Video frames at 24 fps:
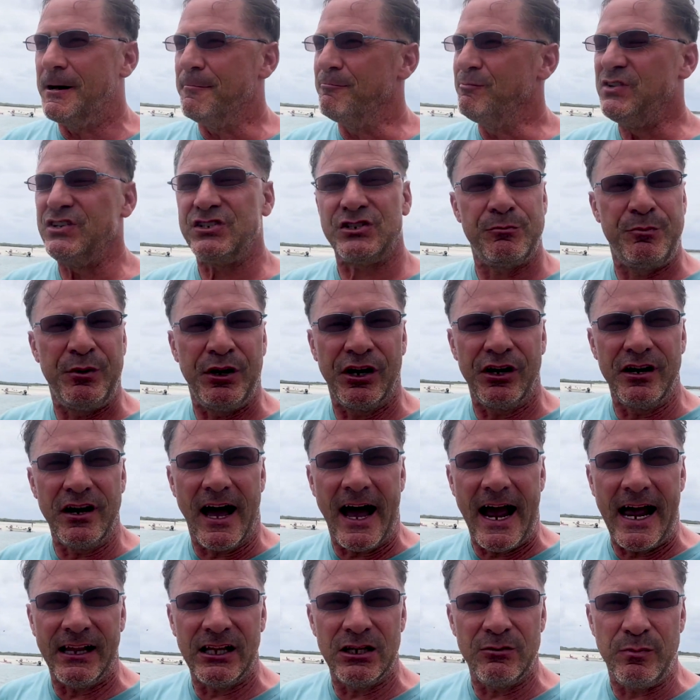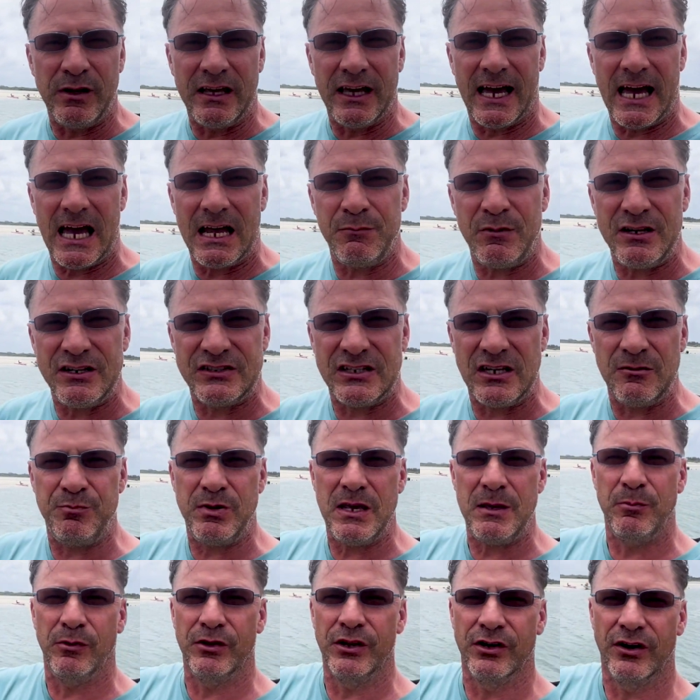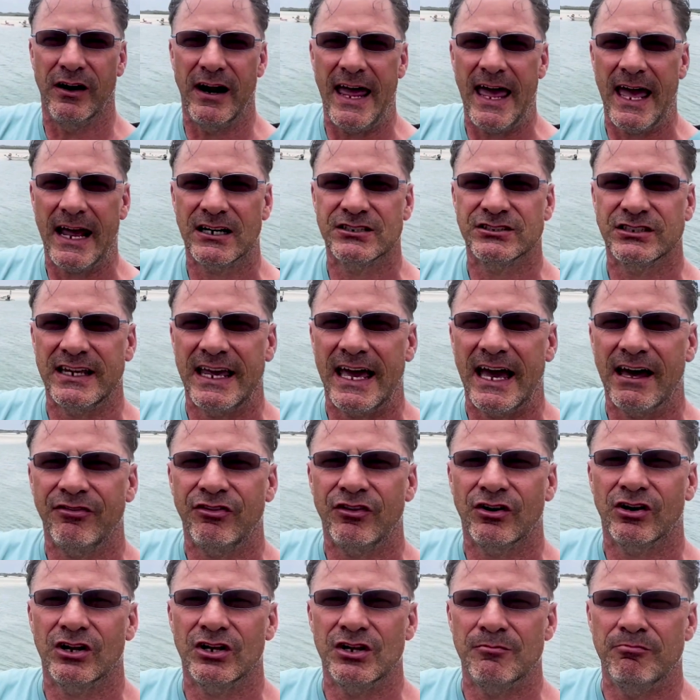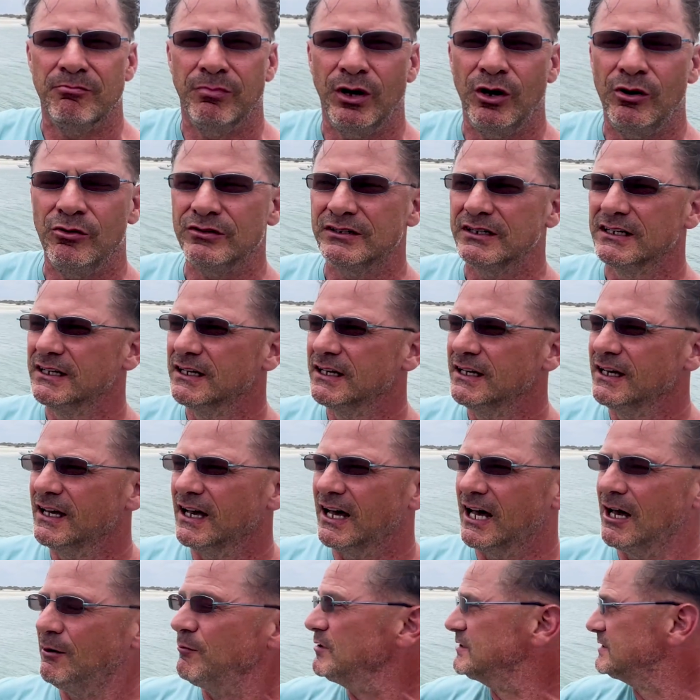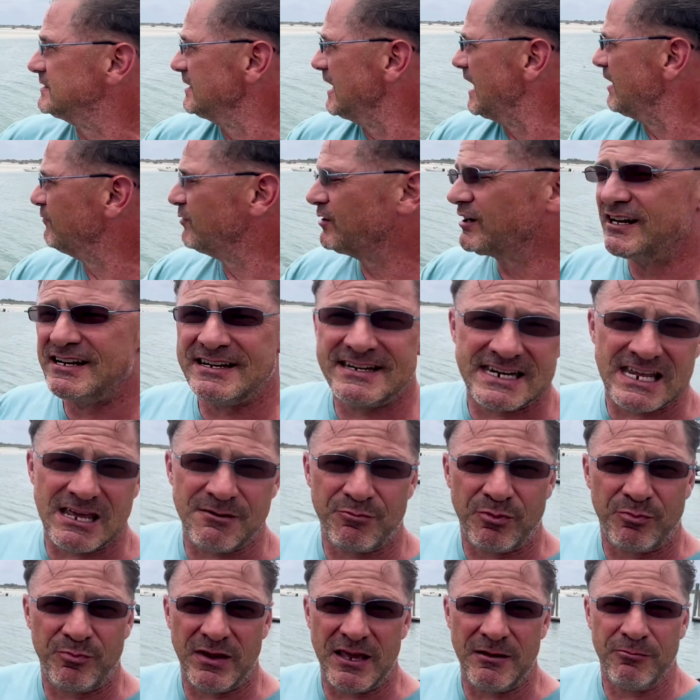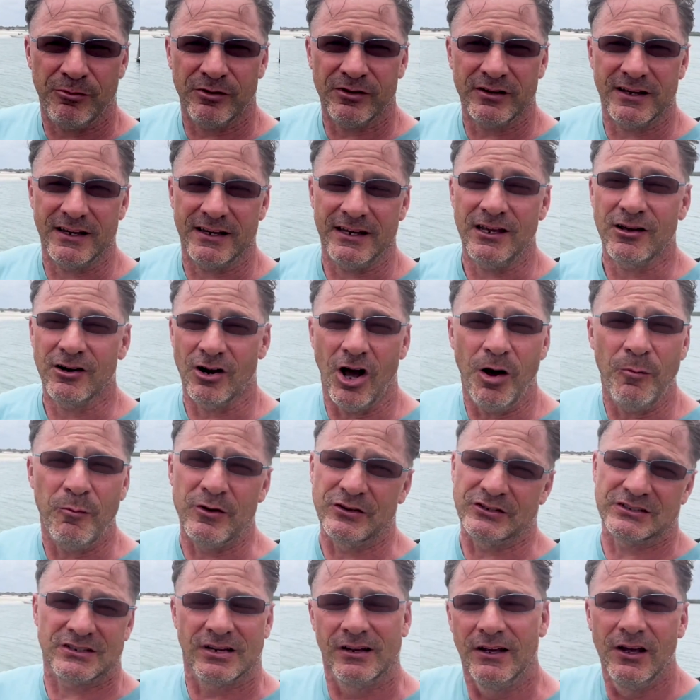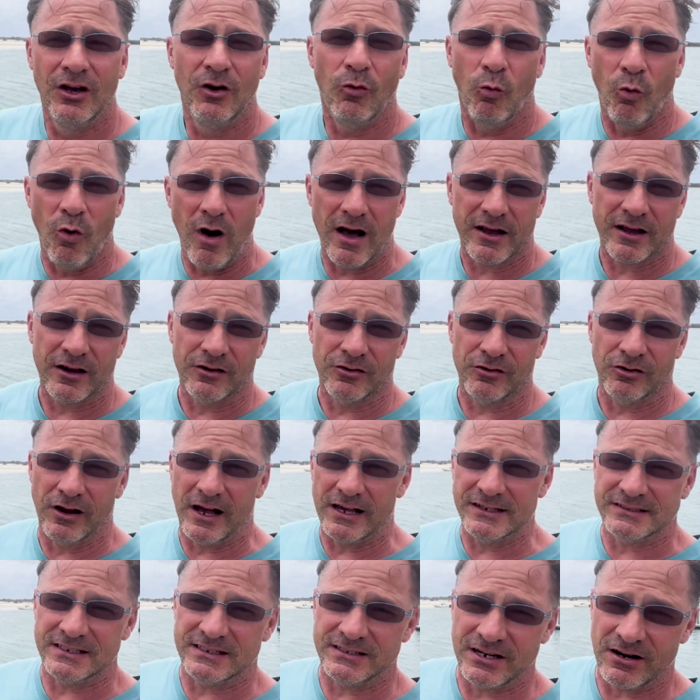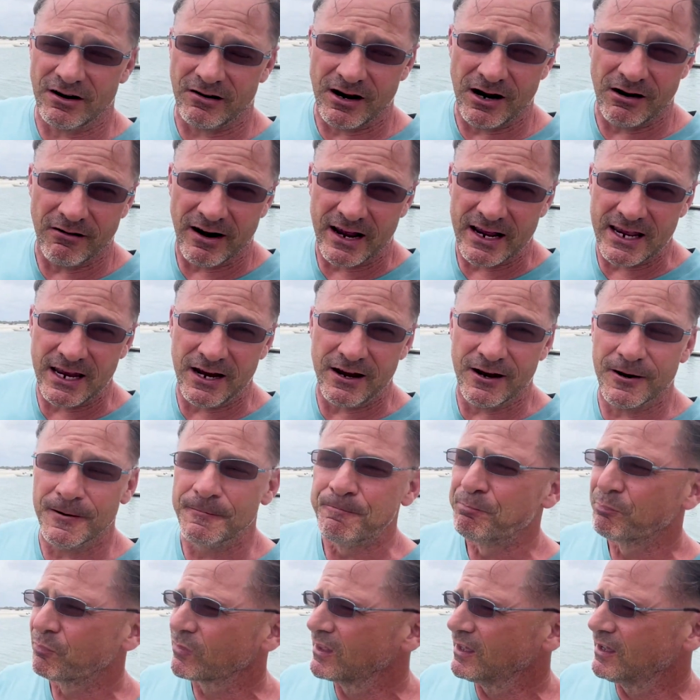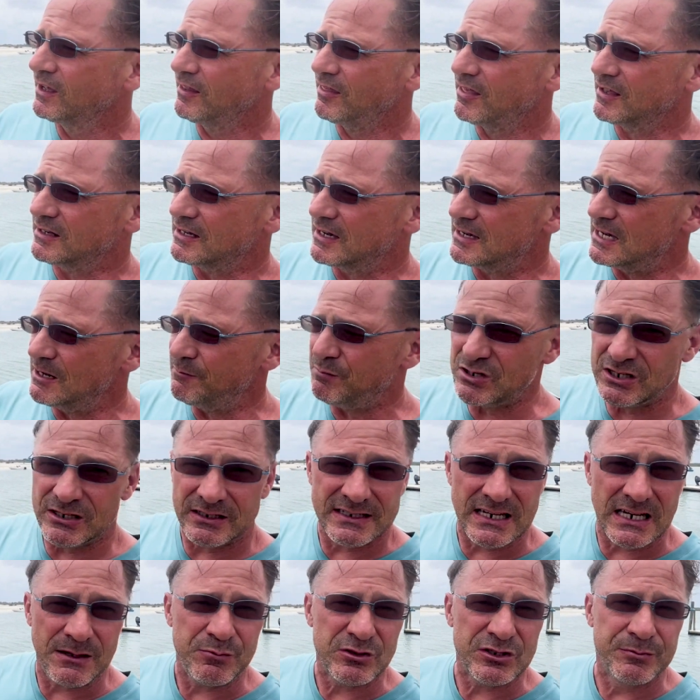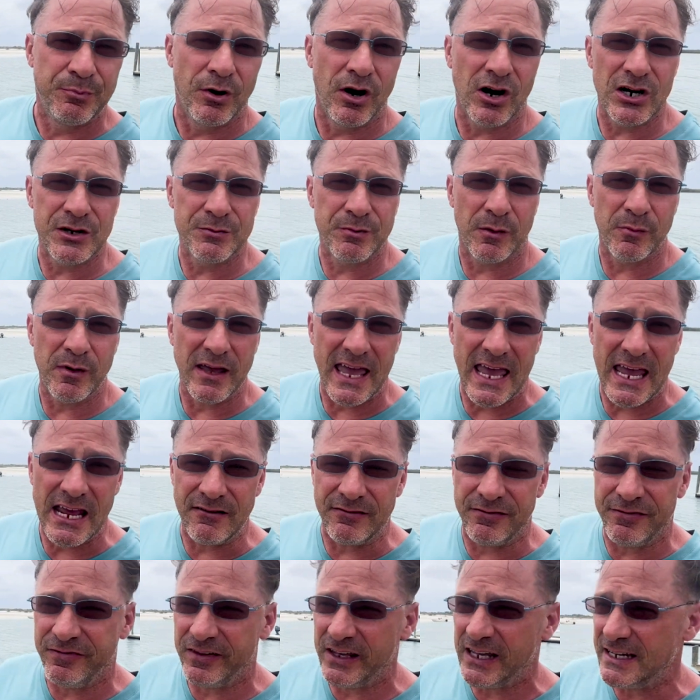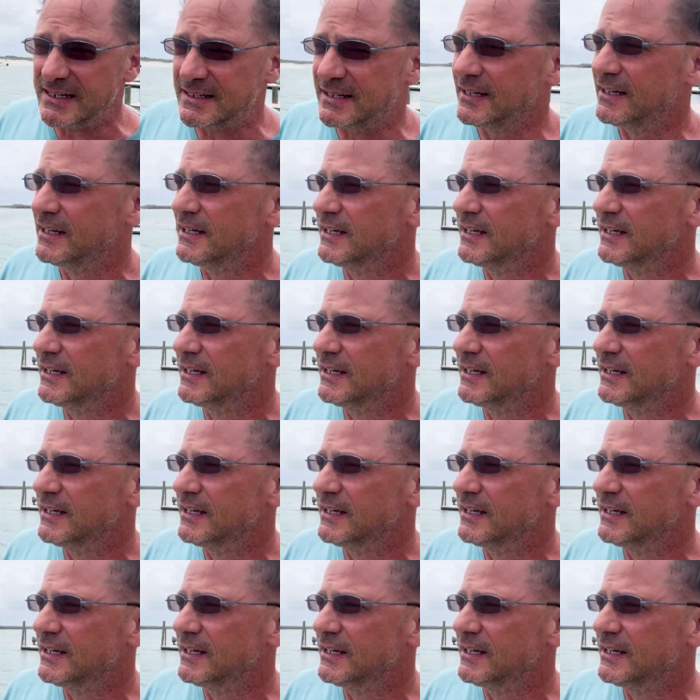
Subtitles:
disappearing island behind me. You see people that are actually out there on the boat. It's not very deep. You can almost walk across this area right here. The deepest part is probably 8 feet.